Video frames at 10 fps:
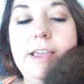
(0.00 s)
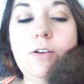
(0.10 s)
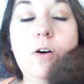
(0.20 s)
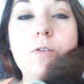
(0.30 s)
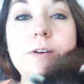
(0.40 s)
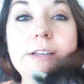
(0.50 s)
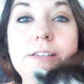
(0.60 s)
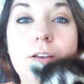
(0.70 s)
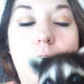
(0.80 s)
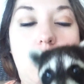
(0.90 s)
And
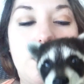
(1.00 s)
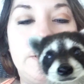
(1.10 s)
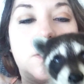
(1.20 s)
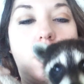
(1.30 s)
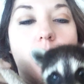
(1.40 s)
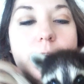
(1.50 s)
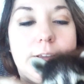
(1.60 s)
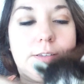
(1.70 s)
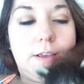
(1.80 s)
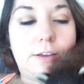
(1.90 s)
always, always,
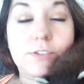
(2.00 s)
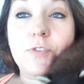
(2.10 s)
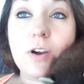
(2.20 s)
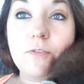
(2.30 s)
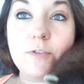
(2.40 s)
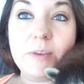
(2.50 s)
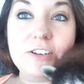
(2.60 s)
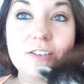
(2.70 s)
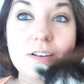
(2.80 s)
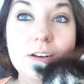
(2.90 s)
always ask for
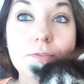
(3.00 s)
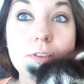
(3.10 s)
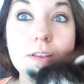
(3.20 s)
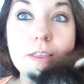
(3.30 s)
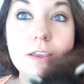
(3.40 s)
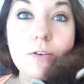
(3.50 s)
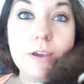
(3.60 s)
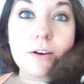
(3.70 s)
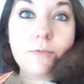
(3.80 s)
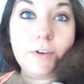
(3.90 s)
confirmation on everything that you
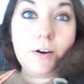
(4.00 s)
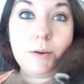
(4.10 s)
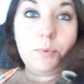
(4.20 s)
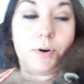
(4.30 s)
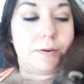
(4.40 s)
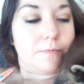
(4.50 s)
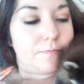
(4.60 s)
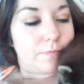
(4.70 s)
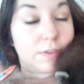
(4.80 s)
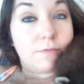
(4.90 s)
hear. Very important.
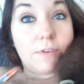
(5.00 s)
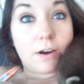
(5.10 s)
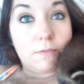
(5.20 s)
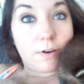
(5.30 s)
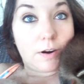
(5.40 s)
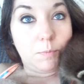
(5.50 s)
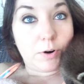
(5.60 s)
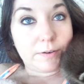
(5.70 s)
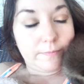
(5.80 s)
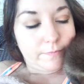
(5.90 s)
Very, very
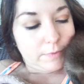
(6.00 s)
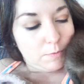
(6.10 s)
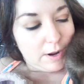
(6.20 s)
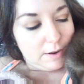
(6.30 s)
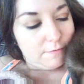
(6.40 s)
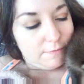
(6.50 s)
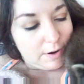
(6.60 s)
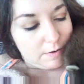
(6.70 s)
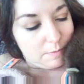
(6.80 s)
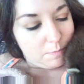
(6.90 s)
important. Right?
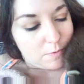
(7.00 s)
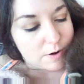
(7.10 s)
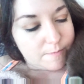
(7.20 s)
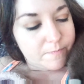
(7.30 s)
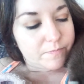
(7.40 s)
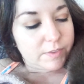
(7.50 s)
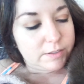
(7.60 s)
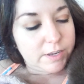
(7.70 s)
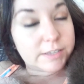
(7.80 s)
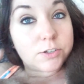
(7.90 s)
Very important.
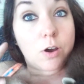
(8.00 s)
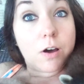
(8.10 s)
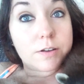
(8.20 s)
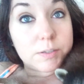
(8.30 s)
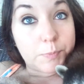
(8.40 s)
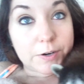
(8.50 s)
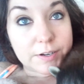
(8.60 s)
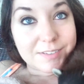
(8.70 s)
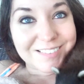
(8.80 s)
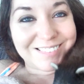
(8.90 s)
Test all
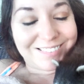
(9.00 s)
spirits.